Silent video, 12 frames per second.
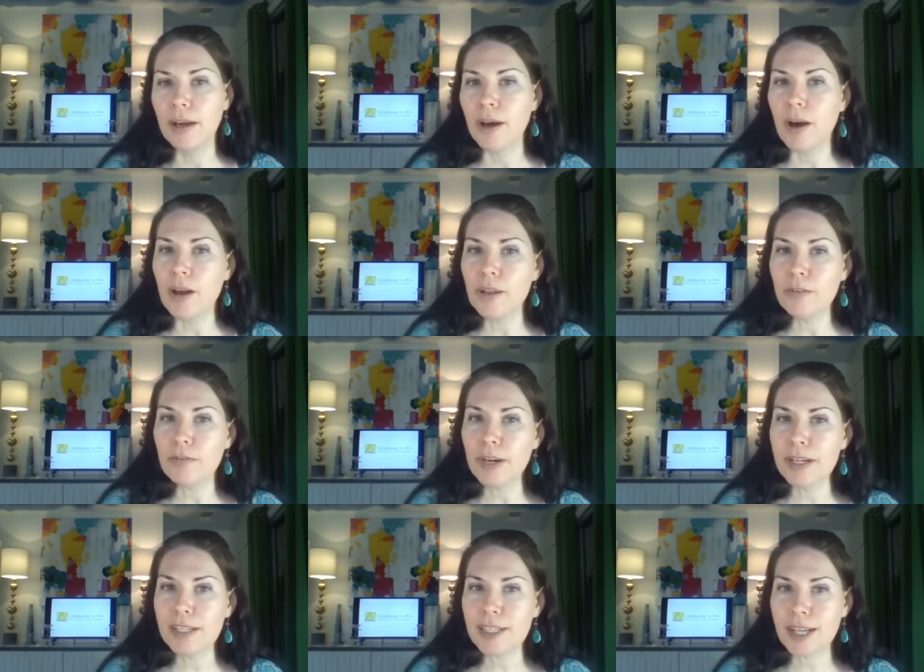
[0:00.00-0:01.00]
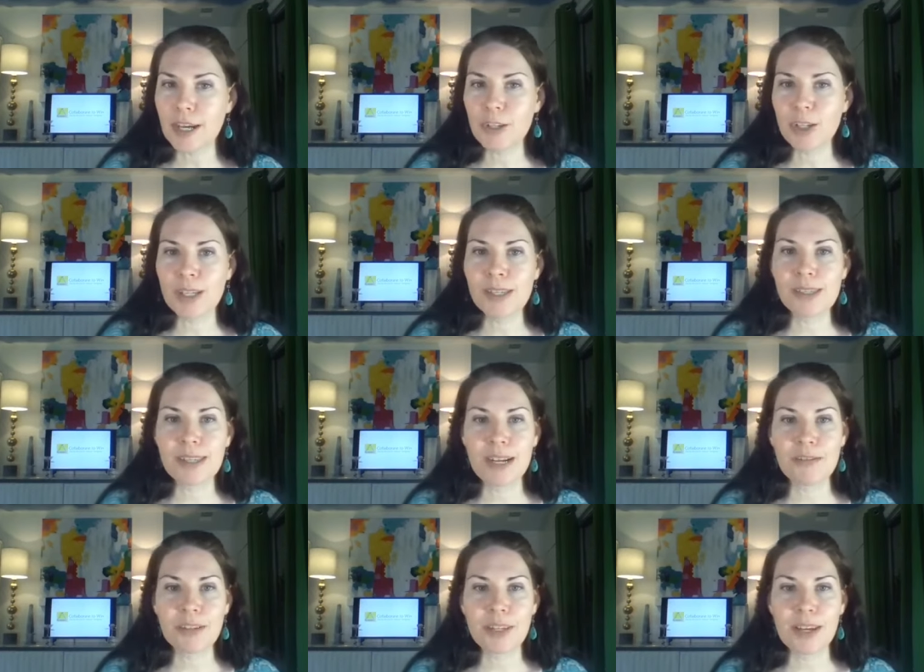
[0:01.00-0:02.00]
all the freight discussions and
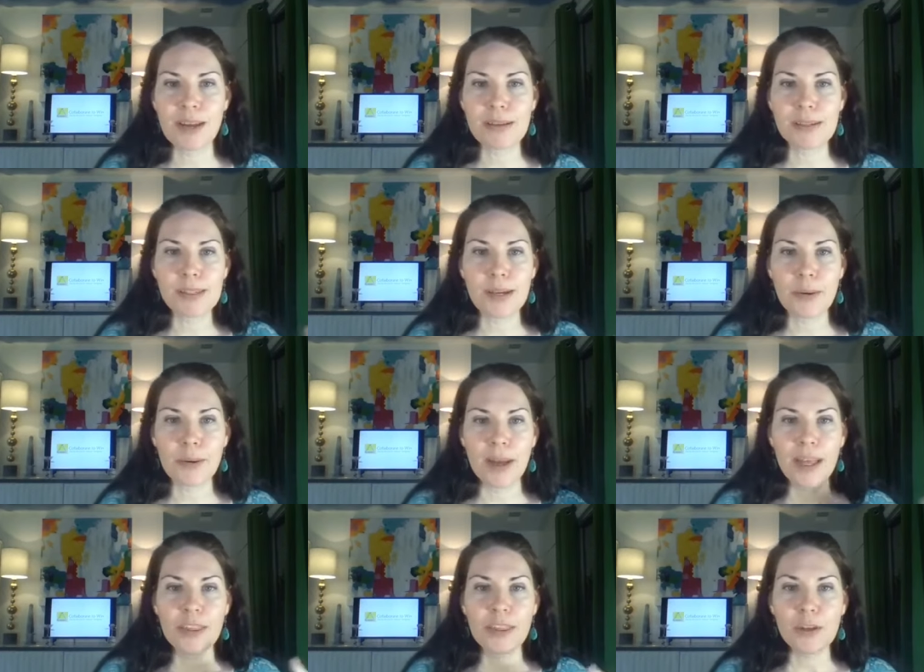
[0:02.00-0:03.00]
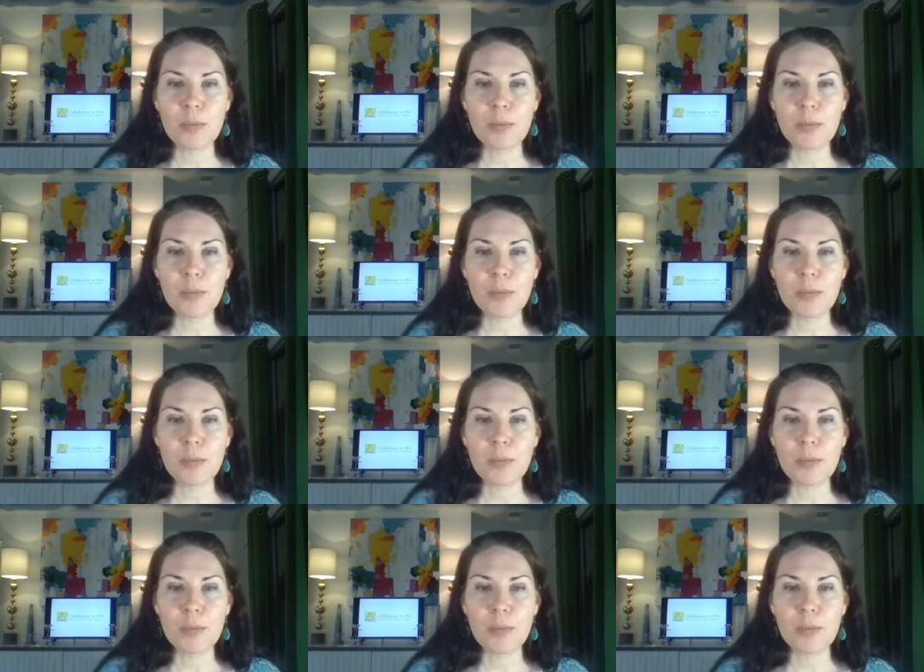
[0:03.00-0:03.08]
everything else. So those